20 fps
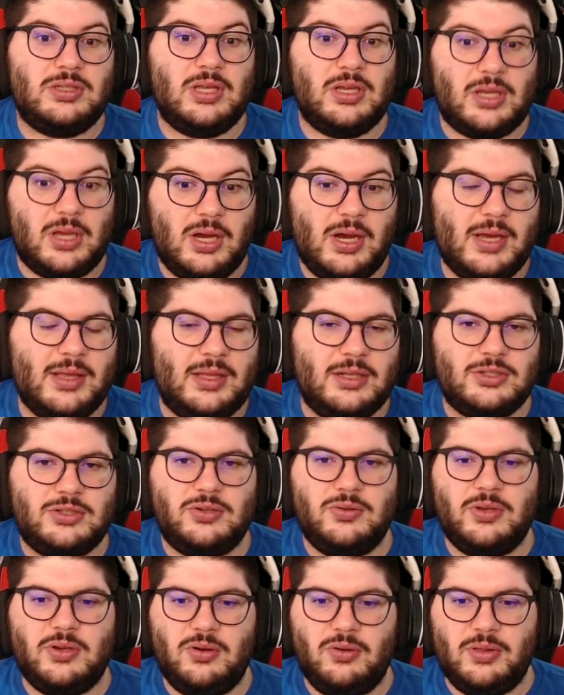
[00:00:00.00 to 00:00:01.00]
the guy that's
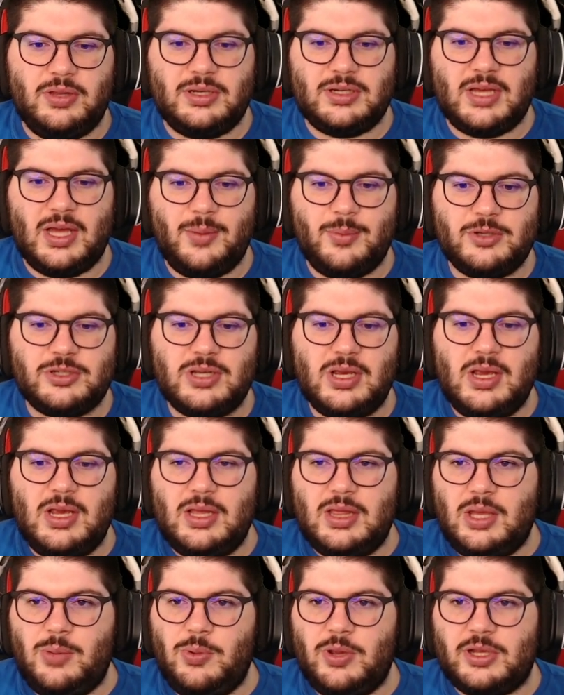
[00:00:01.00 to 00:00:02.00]
doing all the damage,
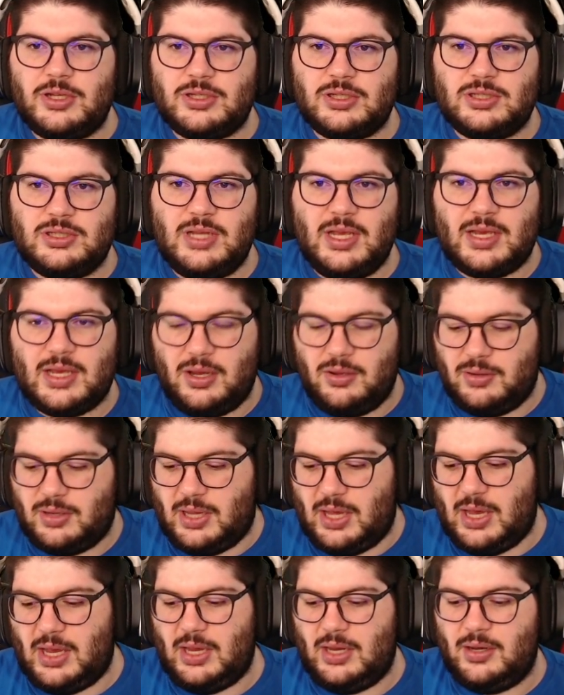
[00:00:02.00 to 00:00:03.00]
then we could just take out
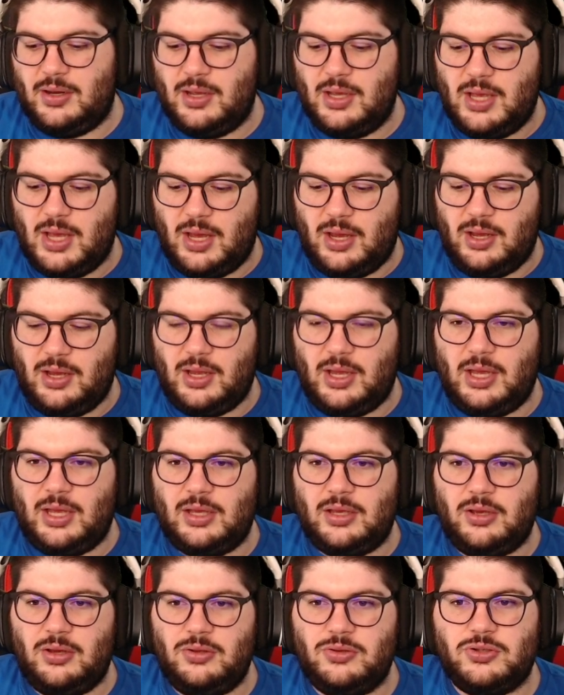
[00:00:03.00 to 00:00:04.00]
Kane
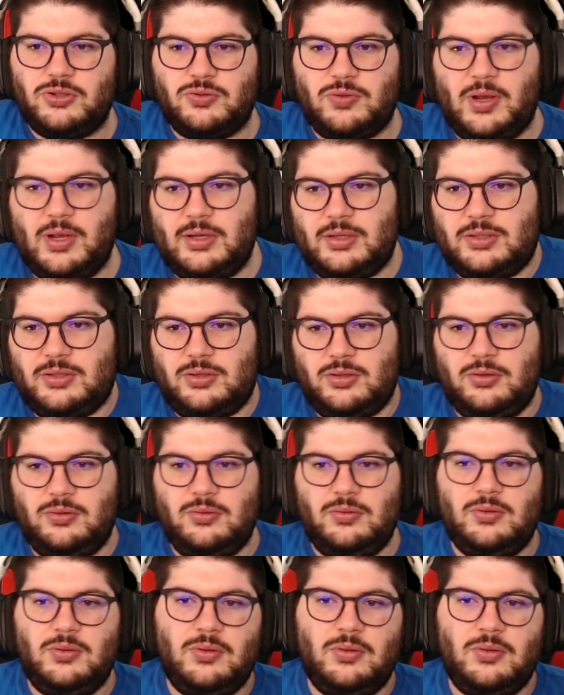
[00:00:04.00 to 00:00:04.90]
and go straight to